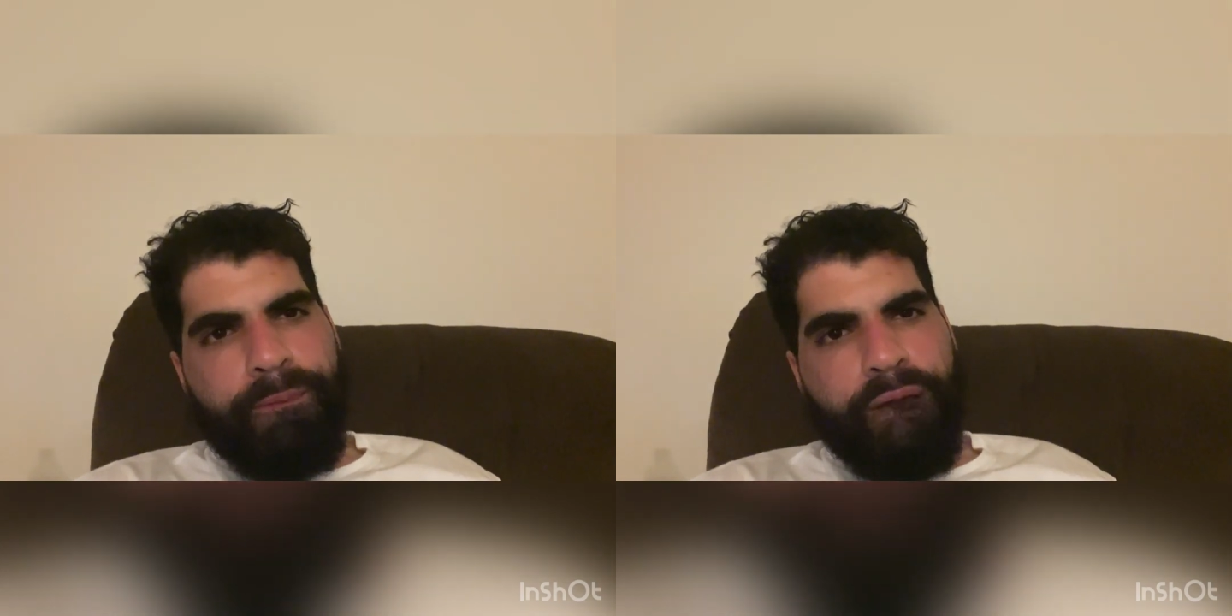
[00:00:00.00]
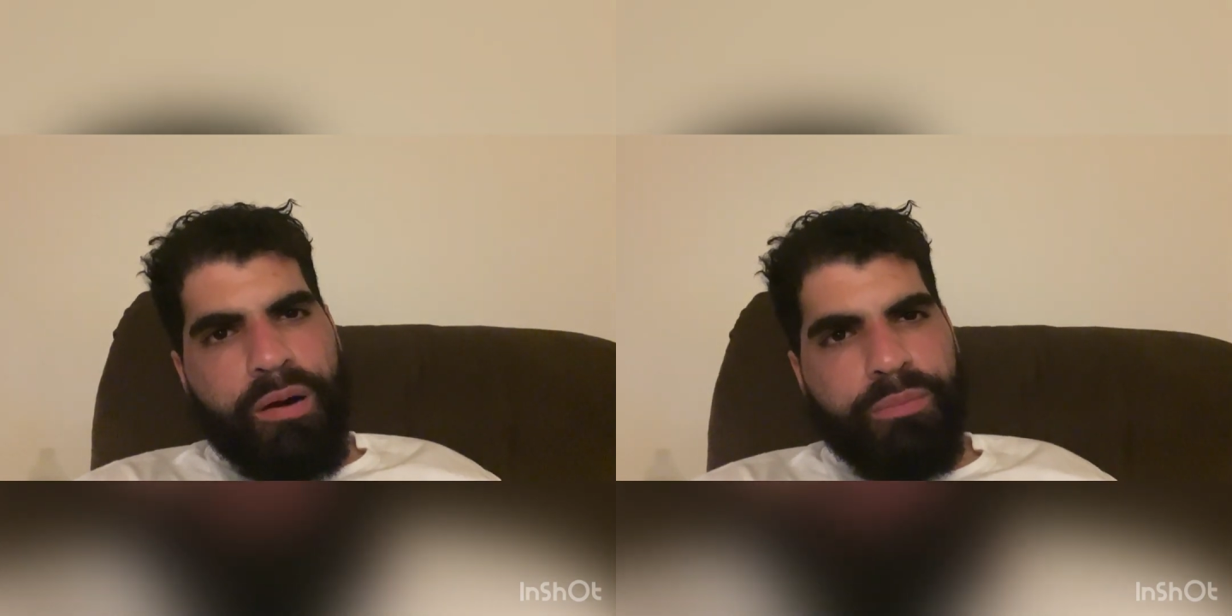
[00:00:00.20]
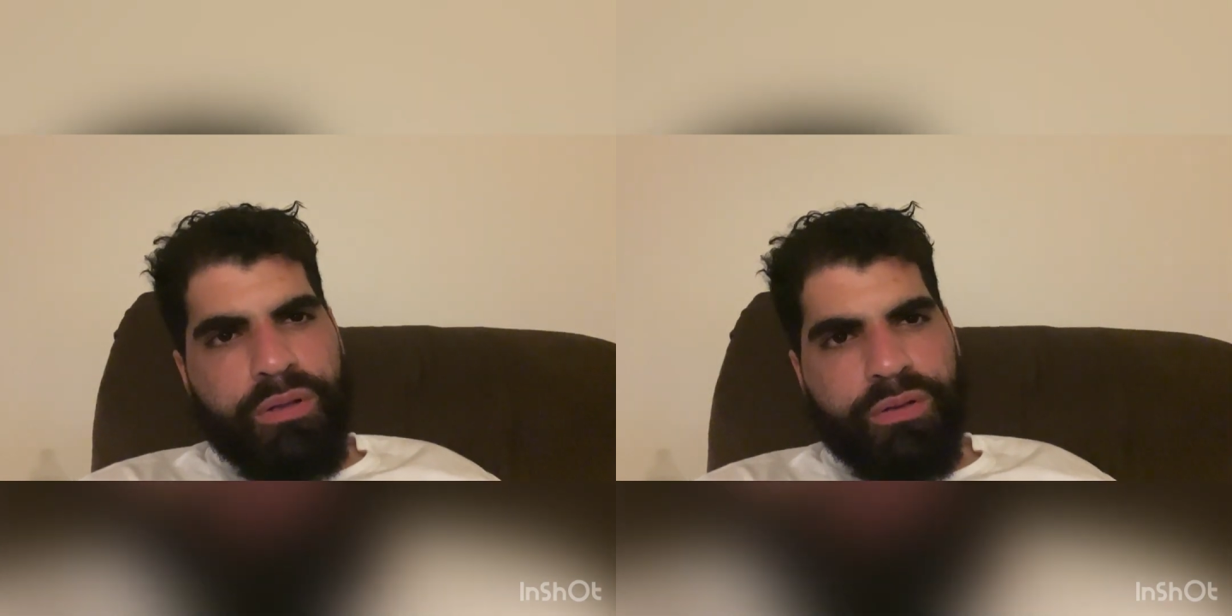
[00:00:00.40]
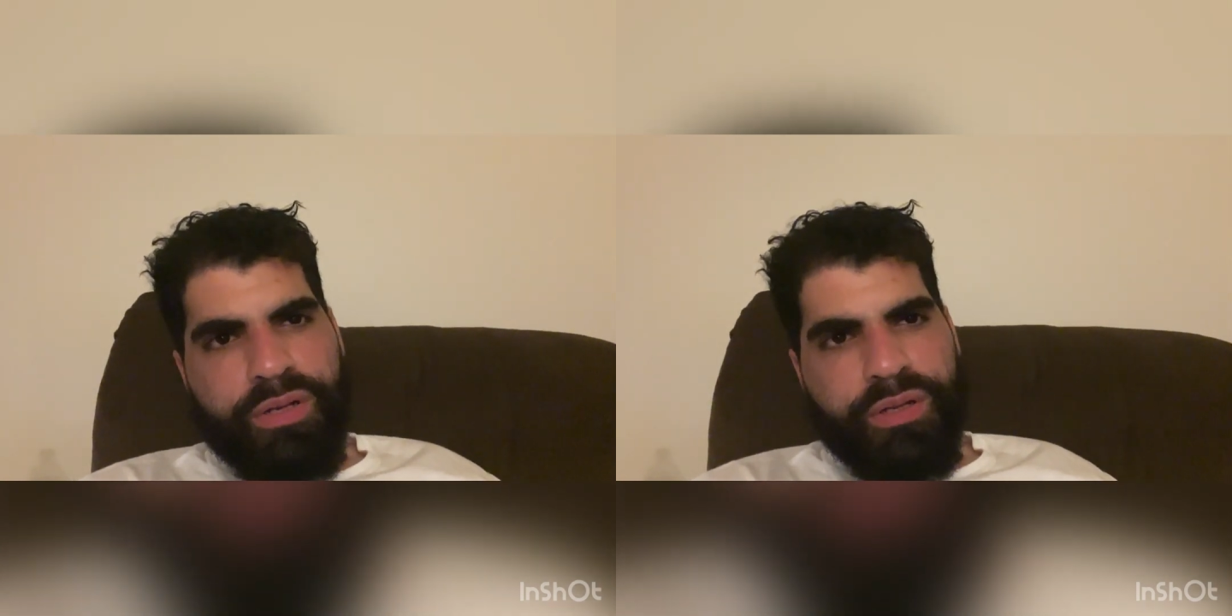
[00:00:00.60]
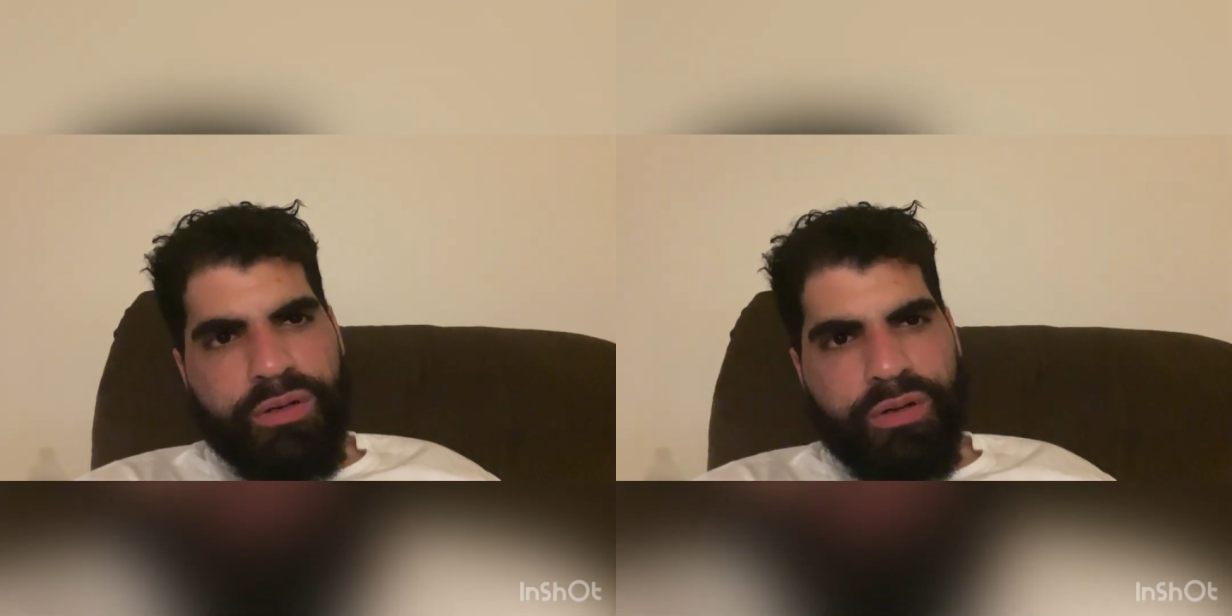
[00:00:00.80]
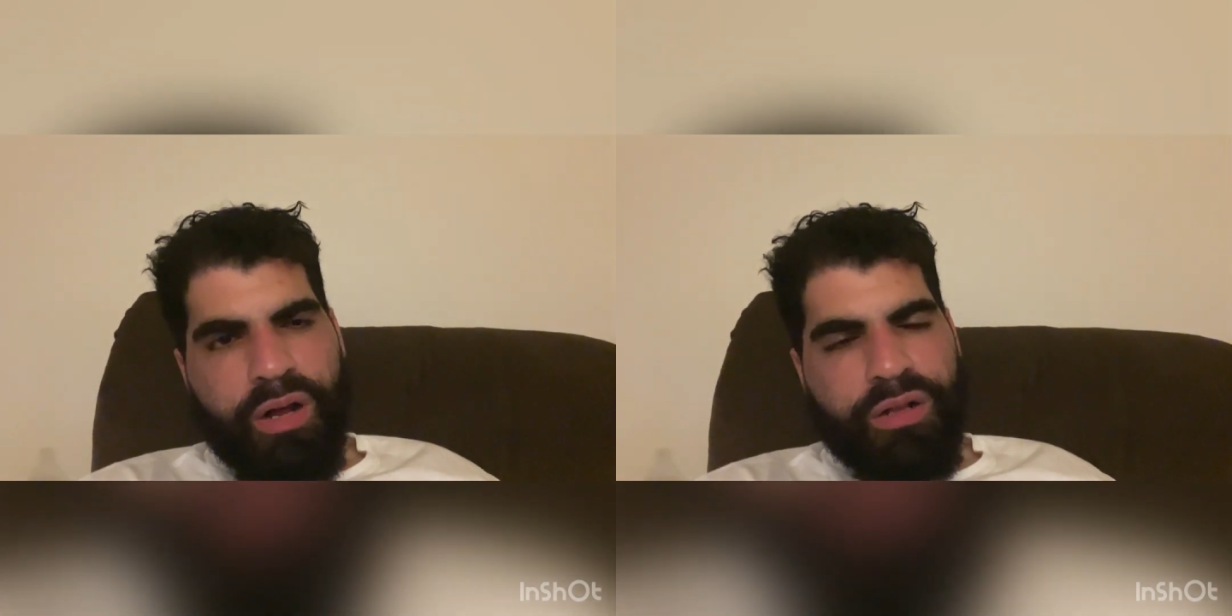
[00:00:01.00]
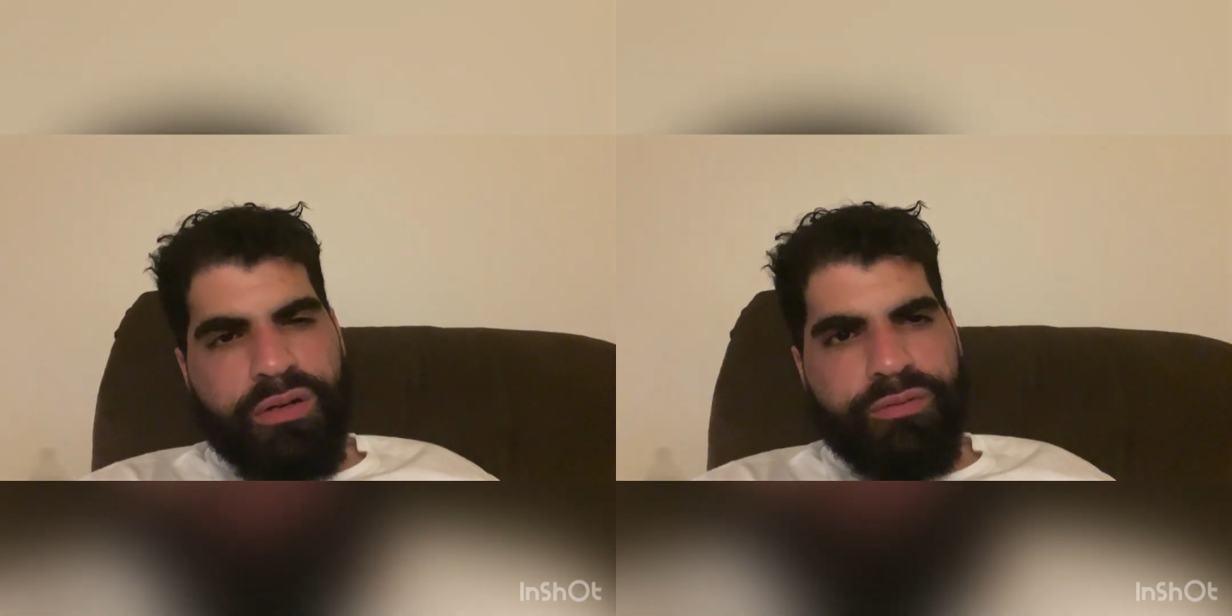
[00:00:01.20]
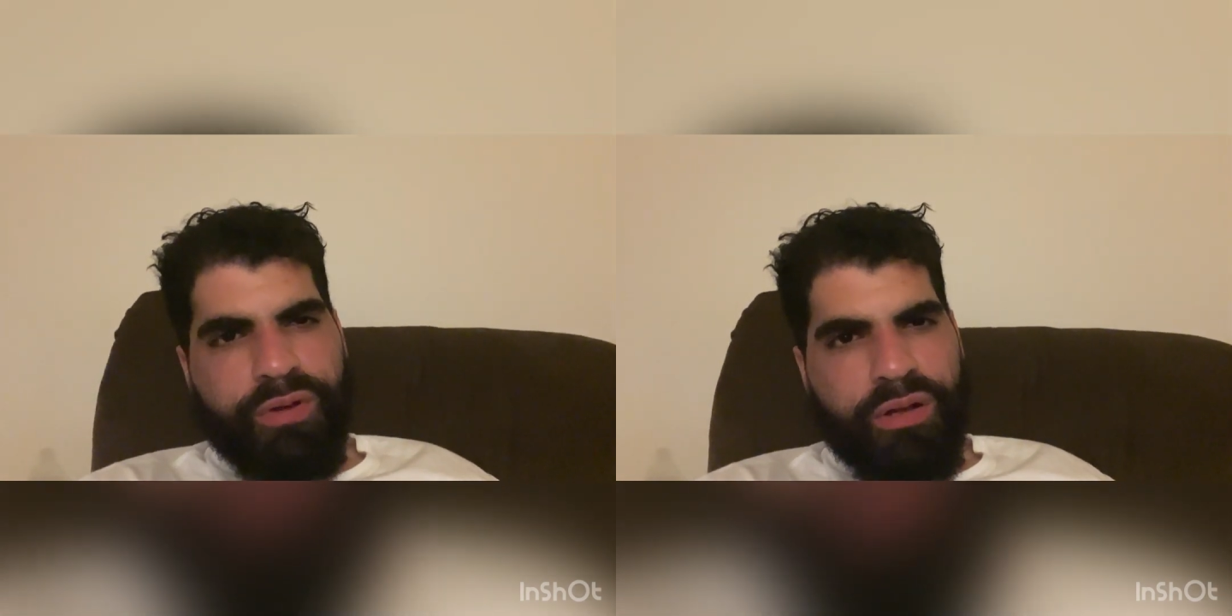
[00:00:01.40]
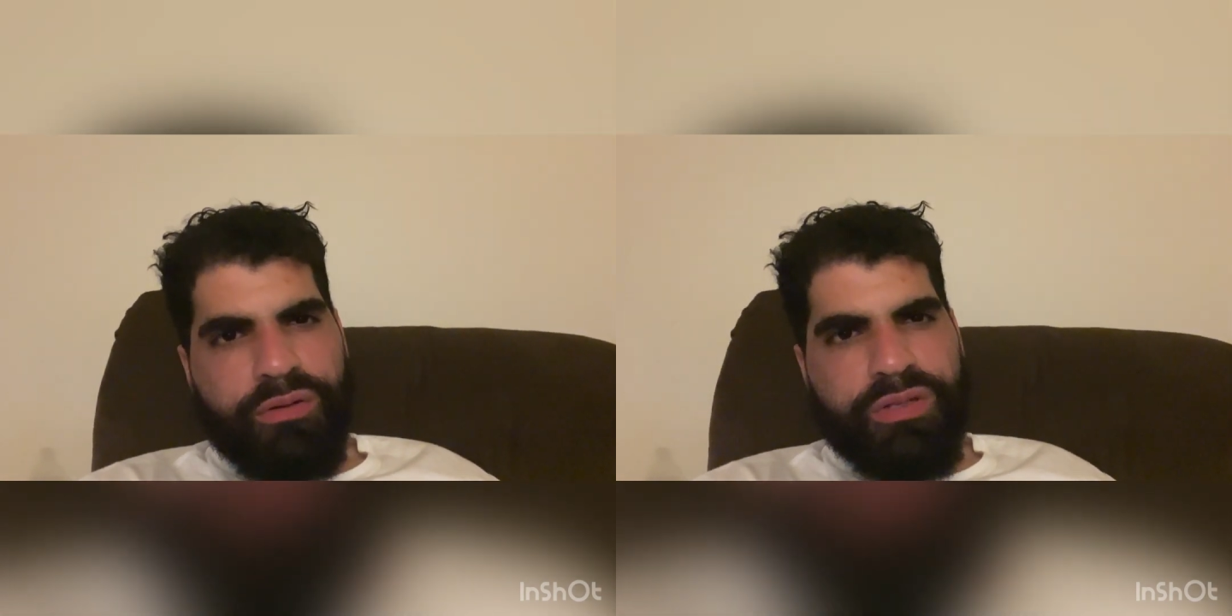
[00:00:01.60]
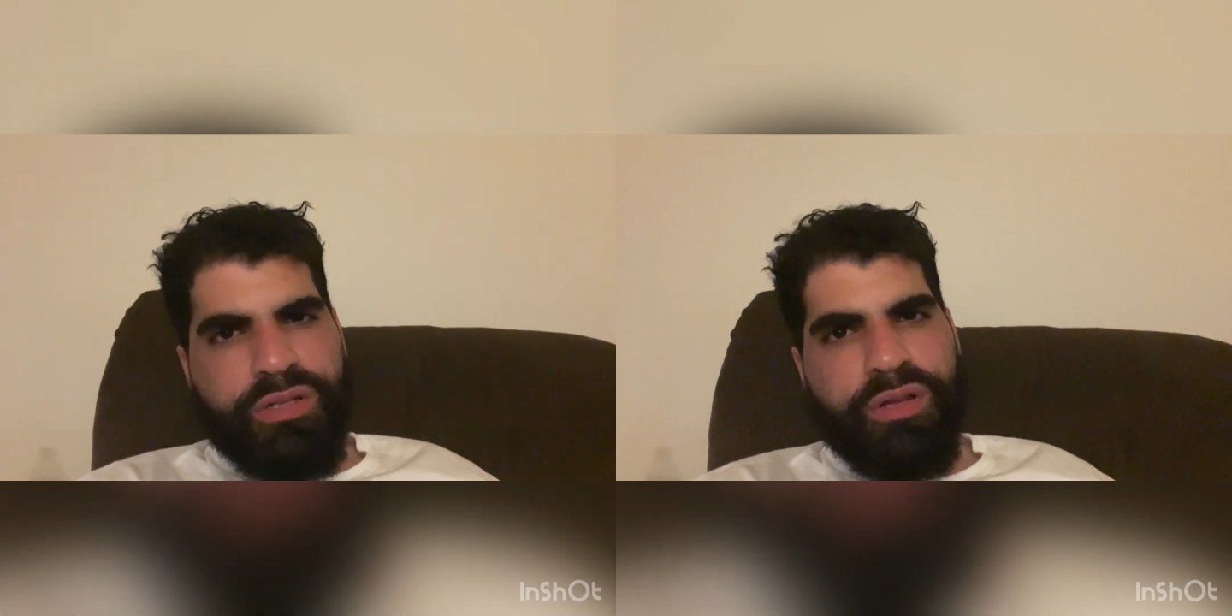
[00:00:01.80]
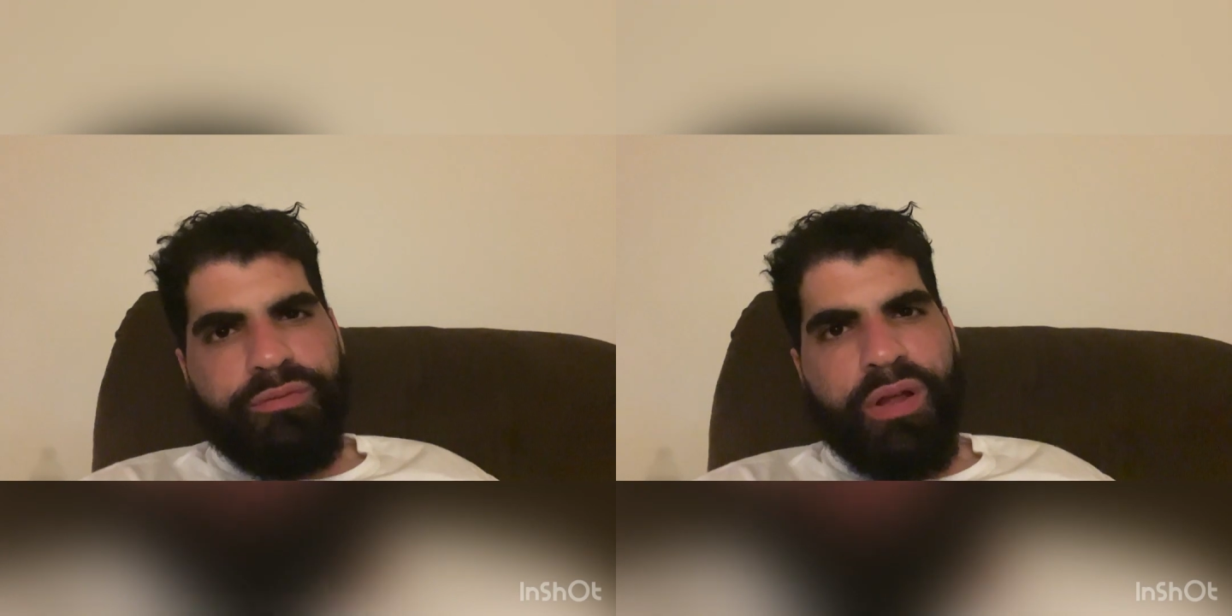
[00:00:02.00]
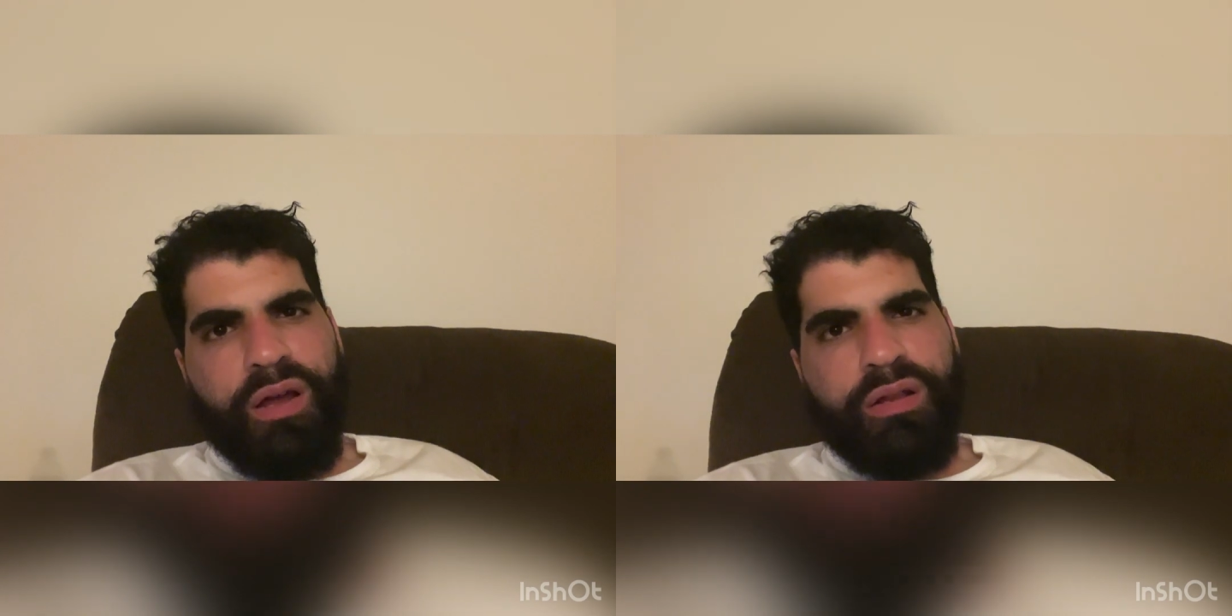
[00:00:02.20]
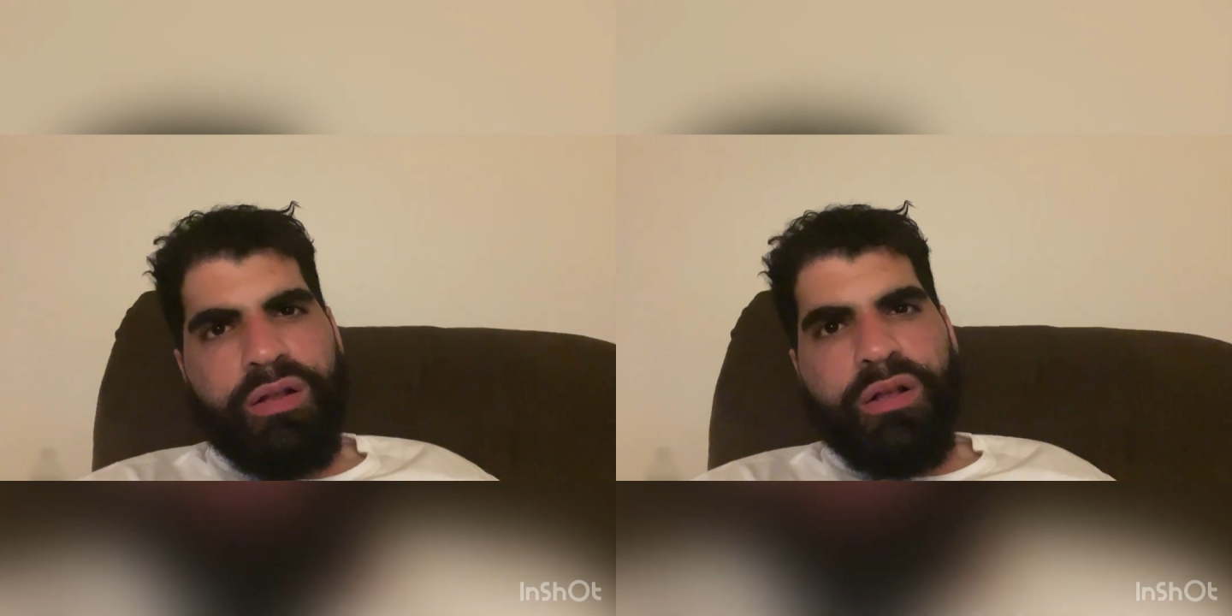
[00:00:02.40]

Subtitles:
your cognitive faculties have not